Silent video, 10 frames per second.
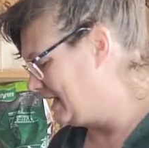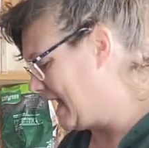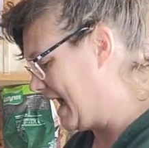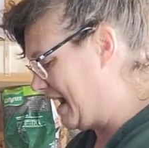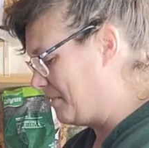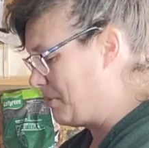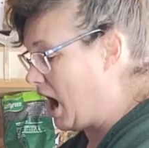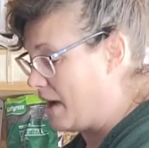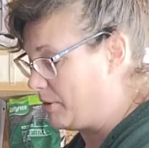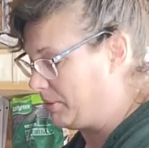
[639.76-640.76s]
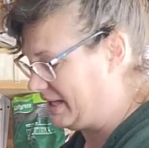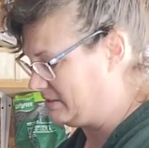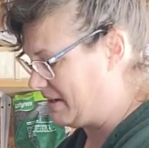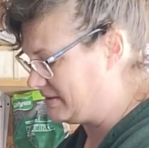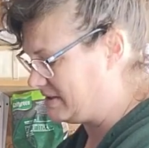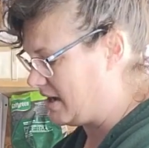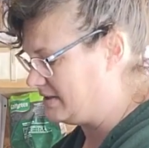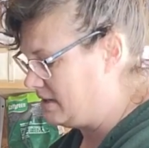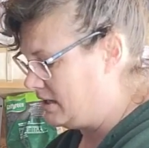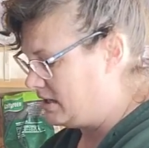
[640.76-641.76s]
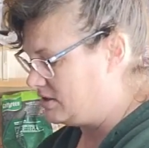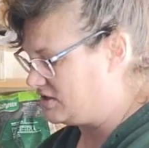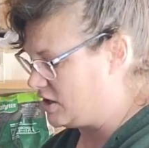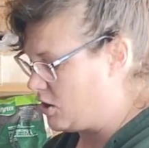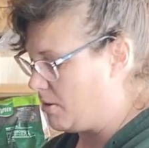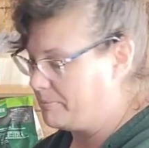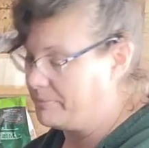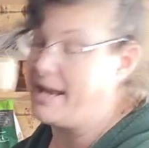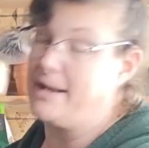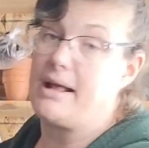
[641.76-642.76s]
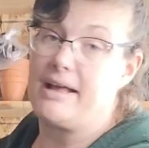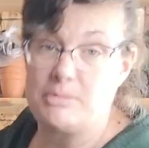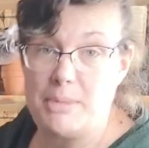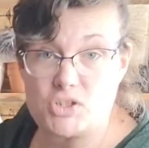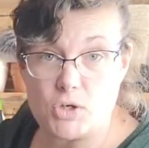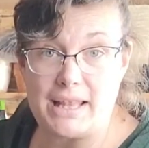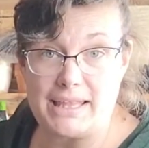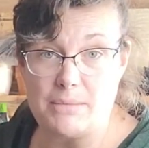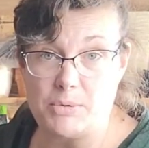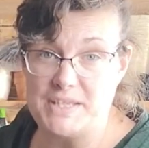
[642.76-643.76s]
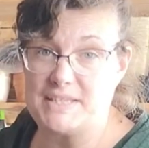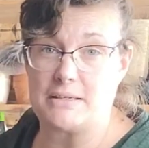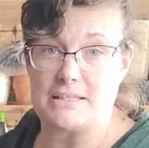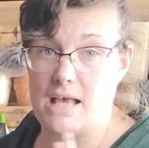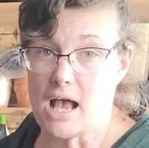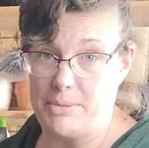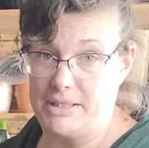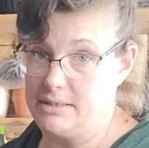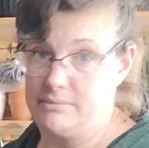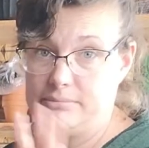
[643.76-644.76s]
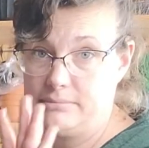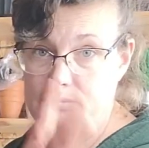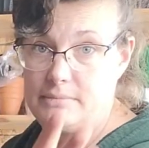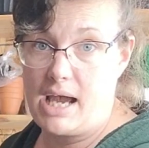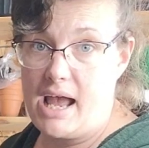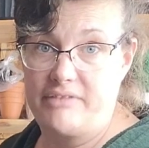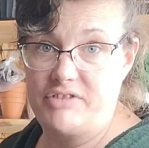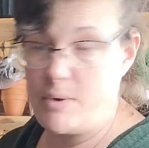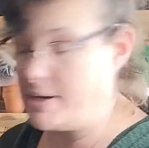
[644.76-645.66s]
I will plant them outside. So, and I have to make sure I label these because I have no